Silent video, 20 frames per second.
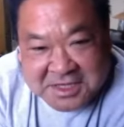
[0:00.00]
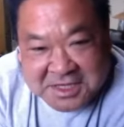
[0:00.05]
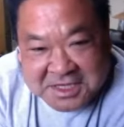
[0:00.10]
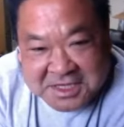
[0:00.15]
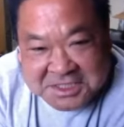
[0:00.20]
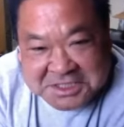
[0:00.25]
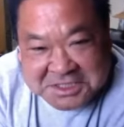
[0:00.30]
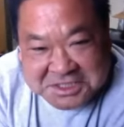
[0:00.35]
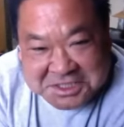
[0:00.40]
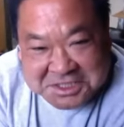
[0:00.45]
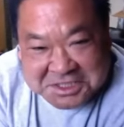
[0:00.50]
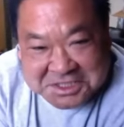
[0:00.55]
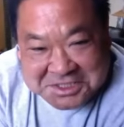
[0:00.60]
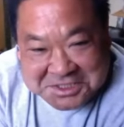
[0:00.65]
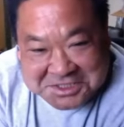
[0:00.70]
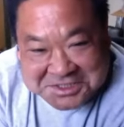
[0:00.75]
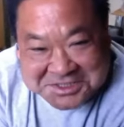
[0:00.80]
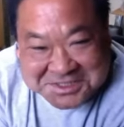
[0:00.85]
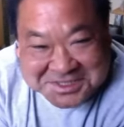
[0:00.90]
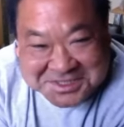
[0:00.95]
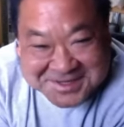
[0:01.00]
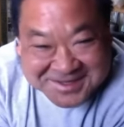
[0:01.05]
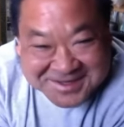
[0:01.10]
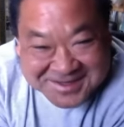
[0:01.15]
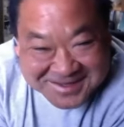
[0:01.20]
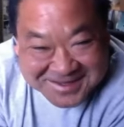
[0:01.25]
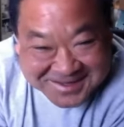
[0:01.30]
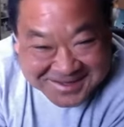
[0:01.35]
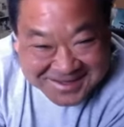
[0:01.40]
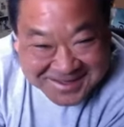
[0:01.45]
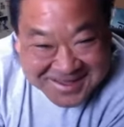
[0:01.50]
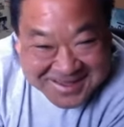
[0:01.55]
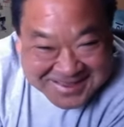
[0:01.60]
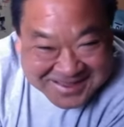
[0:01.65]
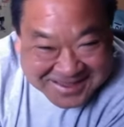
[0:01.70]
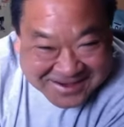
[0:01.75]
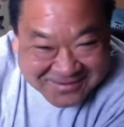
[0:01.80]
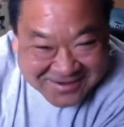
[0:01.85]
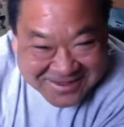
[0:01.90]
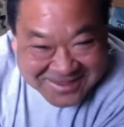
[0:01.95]
EGTs.
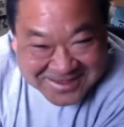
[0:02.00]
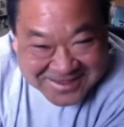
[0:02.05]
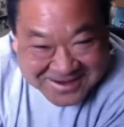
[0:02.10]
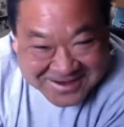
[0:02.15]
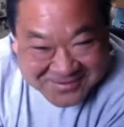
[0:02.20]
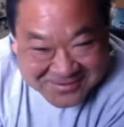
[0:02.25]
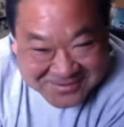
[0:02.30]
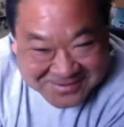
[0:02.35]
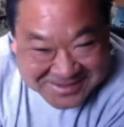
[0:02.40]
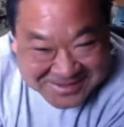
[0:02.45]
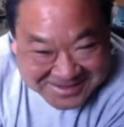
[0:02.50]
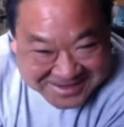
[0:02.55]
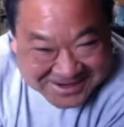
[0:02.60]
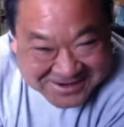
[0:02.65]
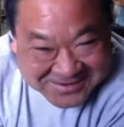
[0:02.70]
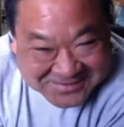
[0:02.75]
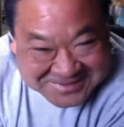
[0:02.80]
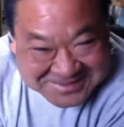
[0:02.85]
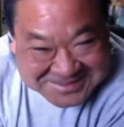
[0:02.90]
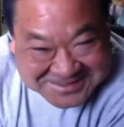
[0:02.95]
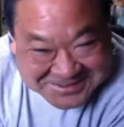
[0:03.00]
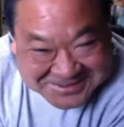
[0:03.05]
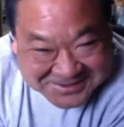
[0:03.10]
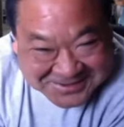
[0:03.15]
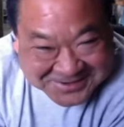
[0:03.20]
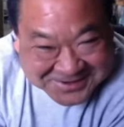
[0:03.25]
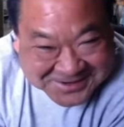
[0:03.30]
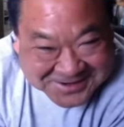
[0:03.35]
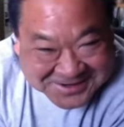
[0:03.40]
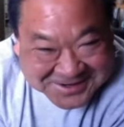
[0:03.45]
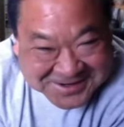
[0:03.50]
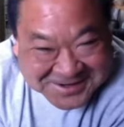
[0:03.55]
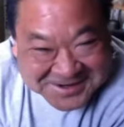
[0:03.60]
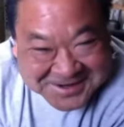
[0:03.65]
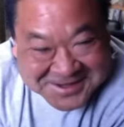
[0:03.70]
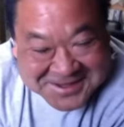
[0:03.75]
That way you can really tell what's going on.